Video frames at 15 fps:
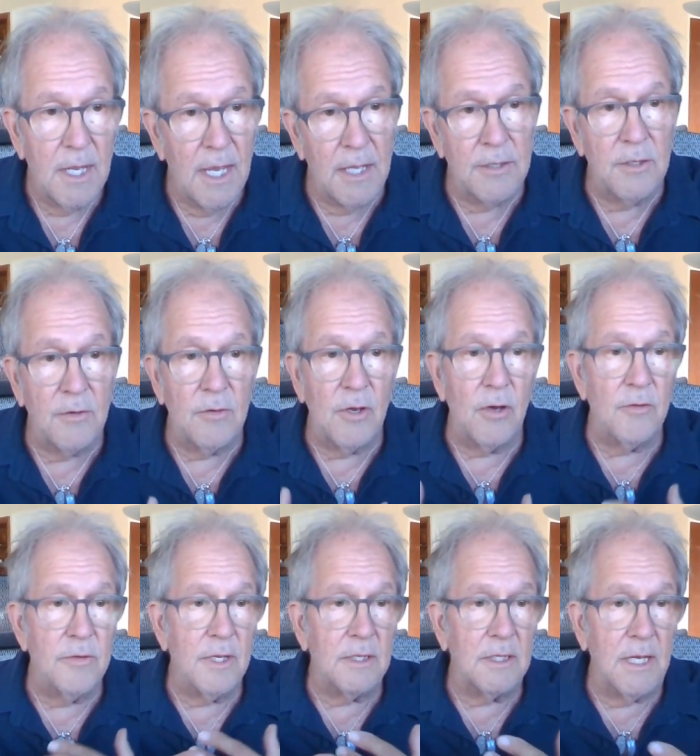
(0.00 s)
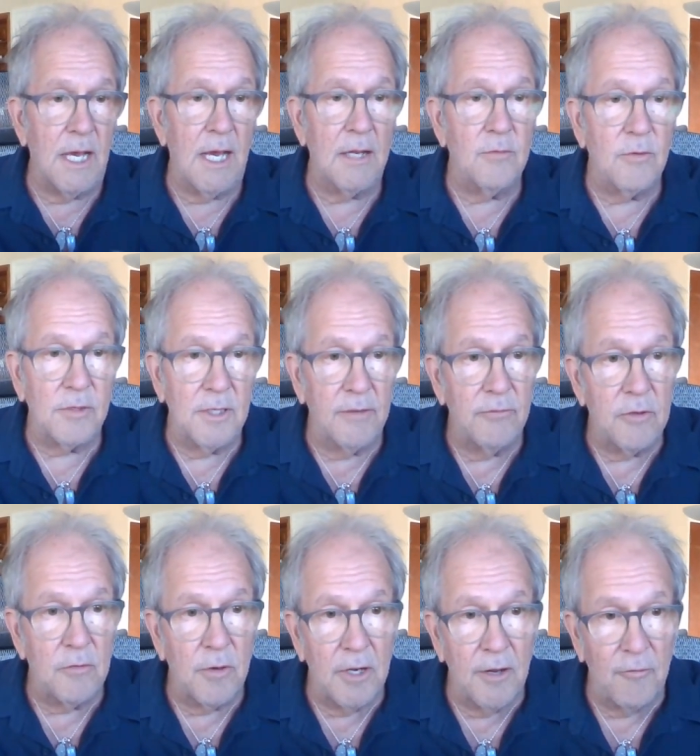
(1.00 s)
And you know that God will give
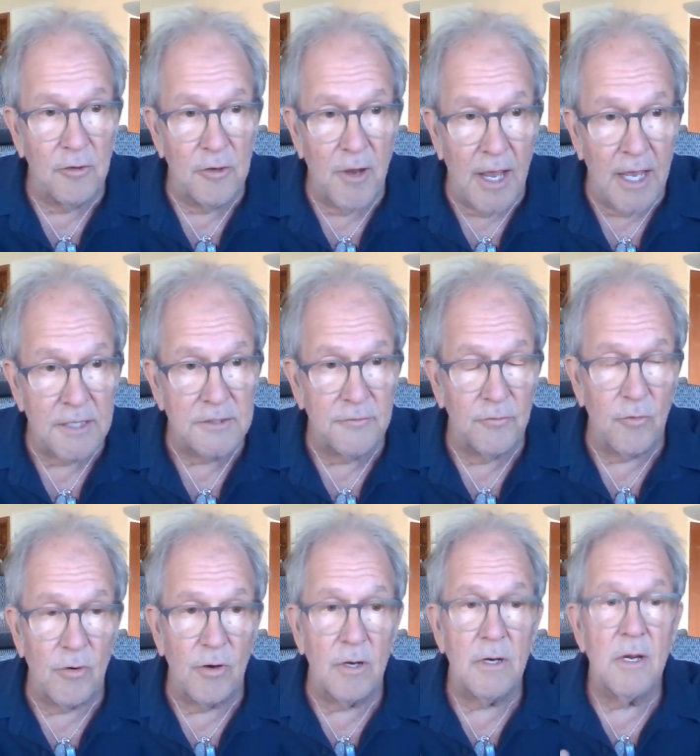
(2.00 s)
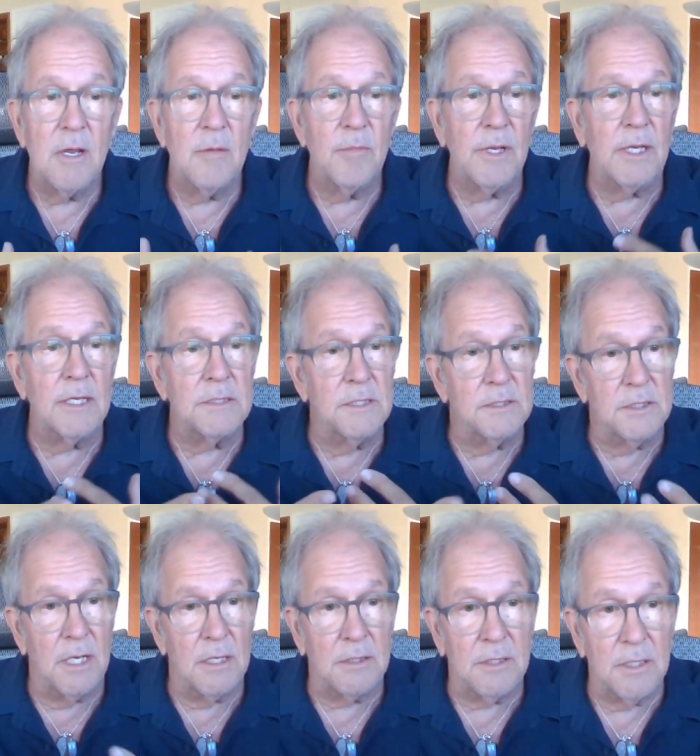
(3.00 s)
you whatever you ask for because it's
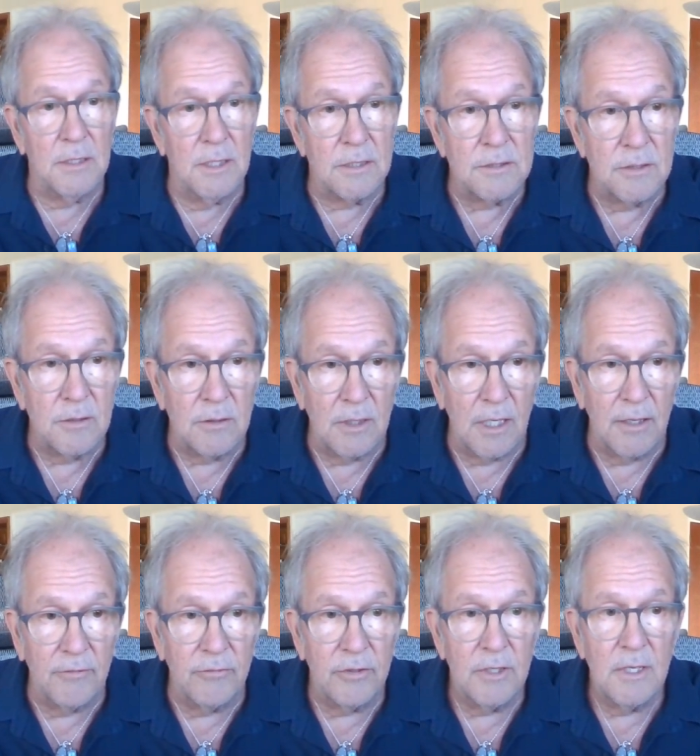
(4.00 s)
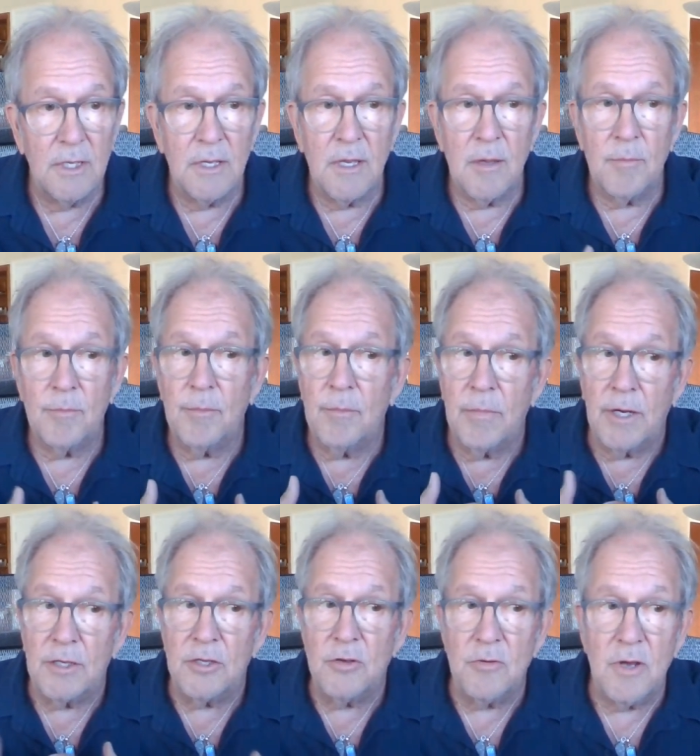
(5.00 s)
unconditional love,
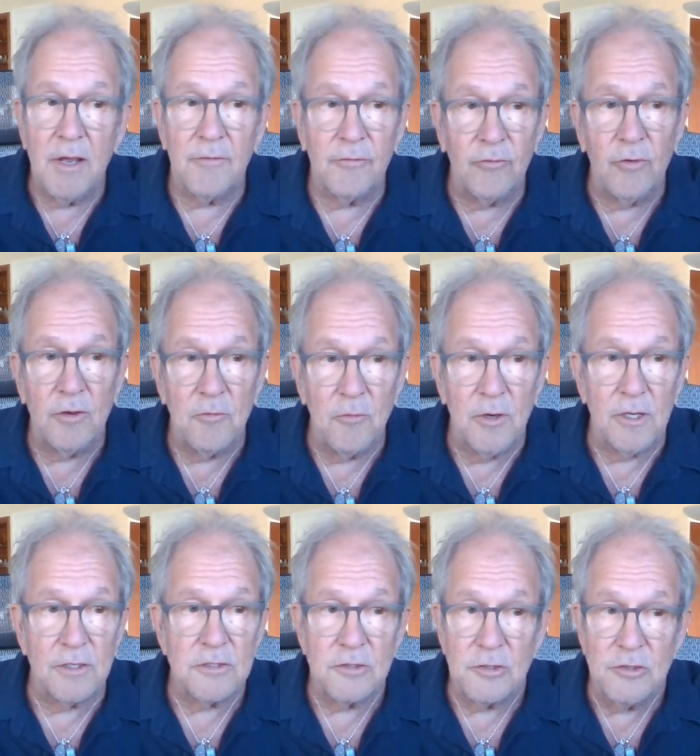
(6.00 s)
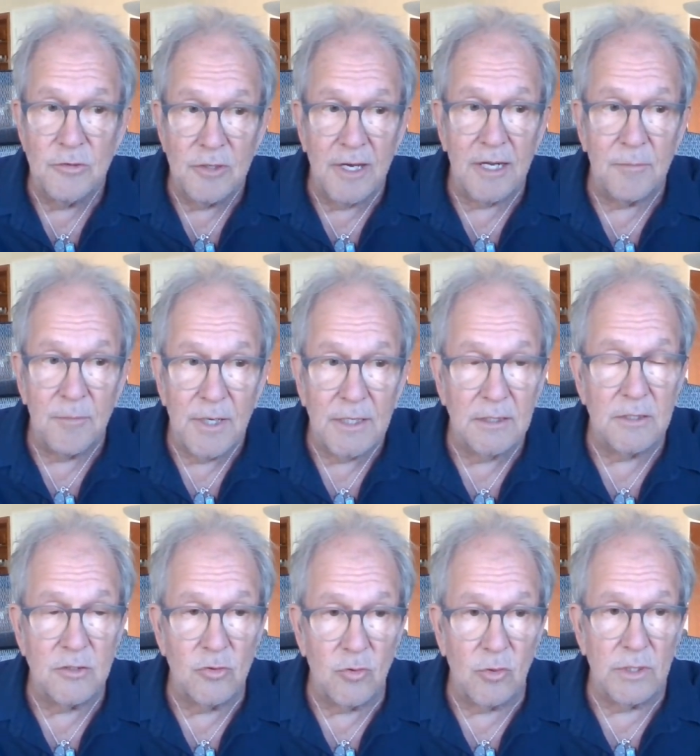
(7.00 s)
but you have free will. So you got to make the
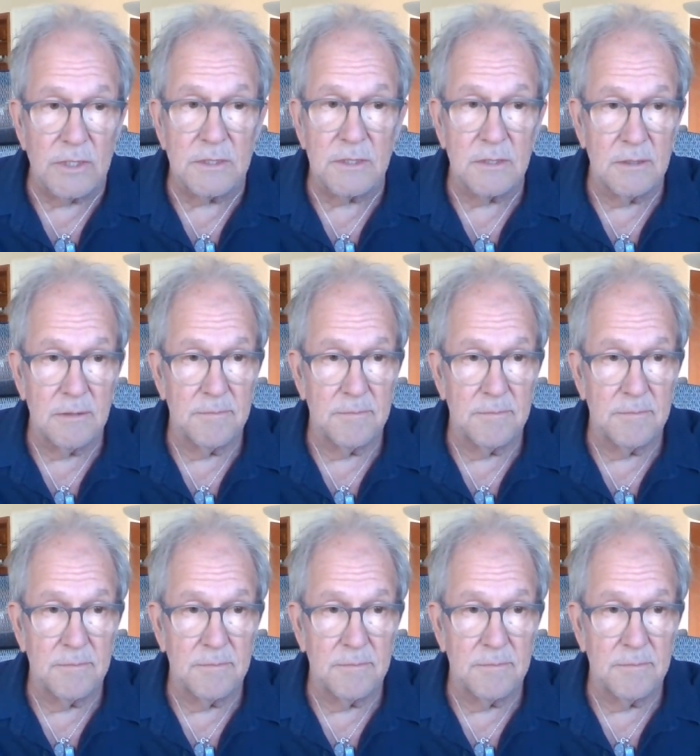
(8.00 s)
choice.